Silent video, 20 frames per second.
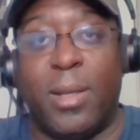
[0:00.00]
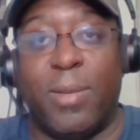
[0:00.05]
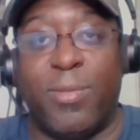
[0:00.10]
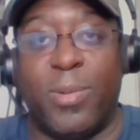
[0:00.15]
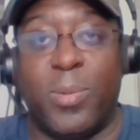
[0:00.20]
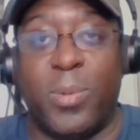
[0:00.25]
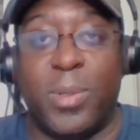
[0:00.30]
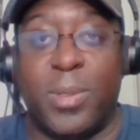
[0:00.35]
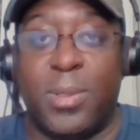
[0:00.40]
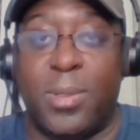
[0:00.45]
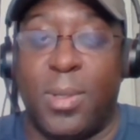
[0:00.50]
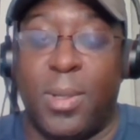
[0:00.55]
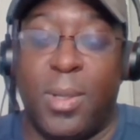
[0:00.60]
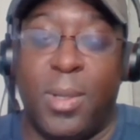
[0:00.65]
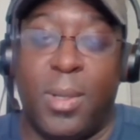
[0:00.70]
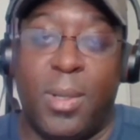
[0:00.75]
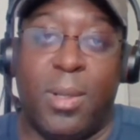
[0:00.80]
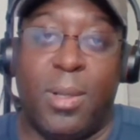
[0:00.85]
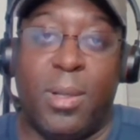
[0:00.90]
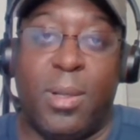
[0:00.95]
If it was
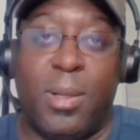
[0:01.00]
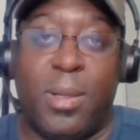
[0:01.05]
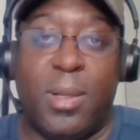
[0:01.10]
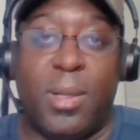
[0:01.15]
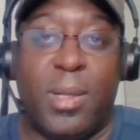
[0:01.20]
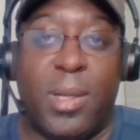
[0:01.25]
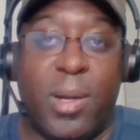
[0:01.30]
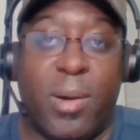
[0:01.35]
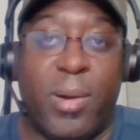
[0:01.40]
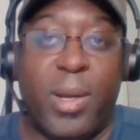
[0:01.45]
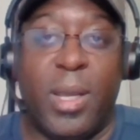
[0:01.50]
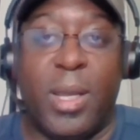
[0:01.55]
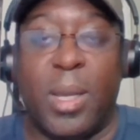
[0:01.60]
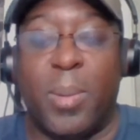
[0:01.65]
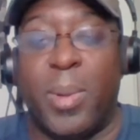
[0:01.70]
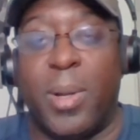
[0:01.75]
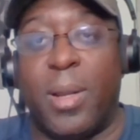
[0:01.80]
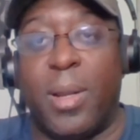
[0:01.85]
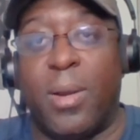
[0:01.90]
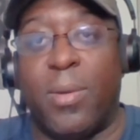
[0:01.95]
Tierney
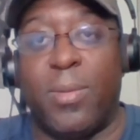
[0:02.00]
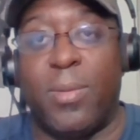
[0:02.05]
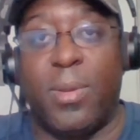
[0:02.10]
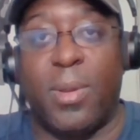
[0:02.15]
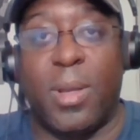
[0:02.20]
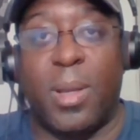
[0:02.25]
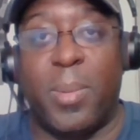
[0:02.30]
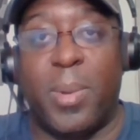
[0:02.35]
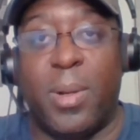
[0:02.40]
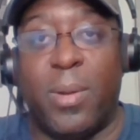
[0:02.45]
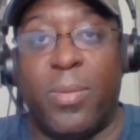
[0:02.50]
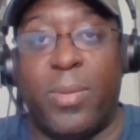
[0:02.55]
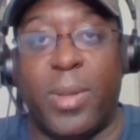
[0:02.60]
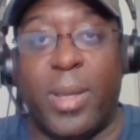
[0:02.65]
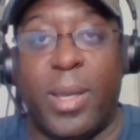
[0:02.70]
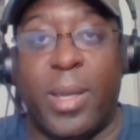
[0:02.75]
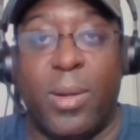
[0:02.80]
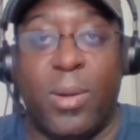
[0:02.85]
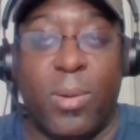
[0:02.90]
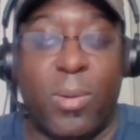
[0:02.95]
coming off the
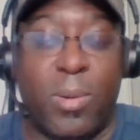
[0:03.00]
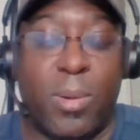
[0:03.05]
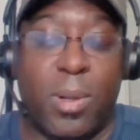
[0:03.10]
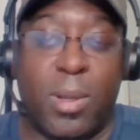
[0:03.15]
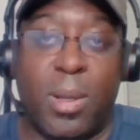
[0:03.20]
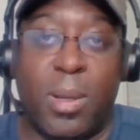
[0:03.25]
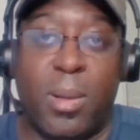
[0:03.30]
end, or